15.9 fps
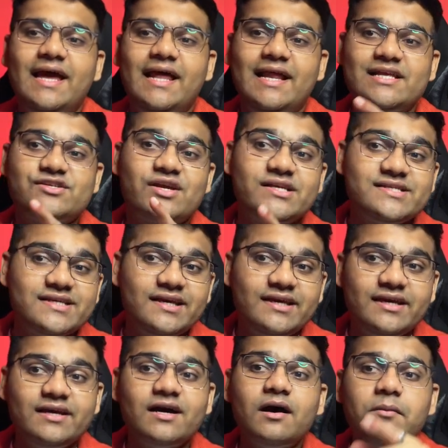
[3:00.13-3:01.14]
and as you can see
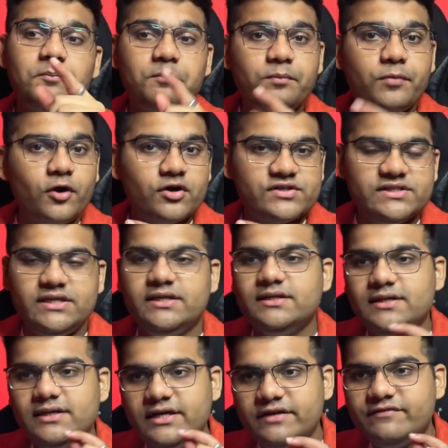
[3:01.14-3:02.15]
here proxy
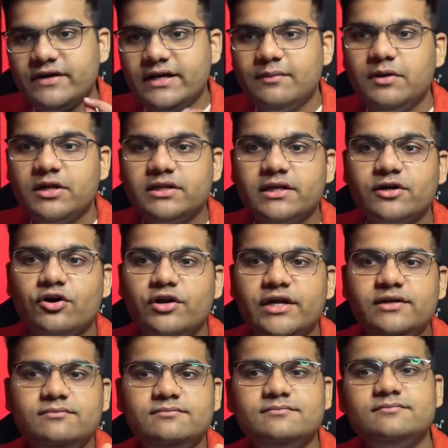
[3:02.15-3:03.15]
if i double click on
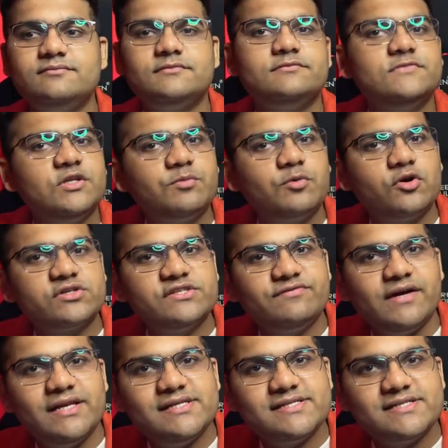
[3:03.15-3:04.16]
it the proxy
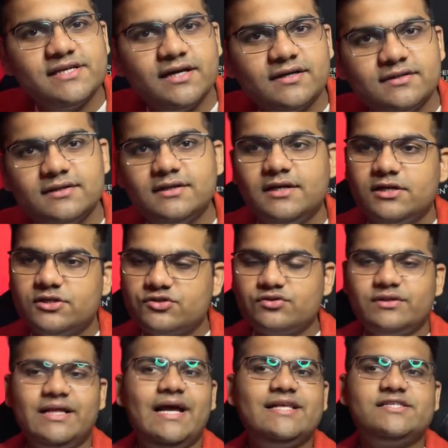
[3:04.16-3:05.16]
file is here so
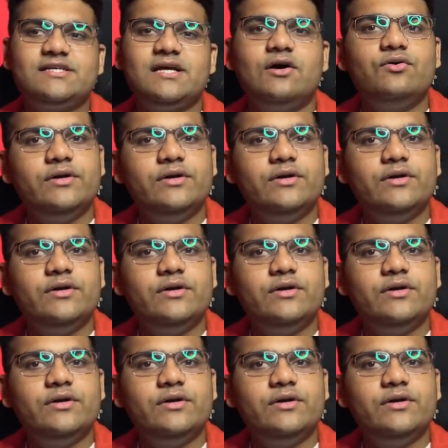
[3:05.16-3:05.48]
that's how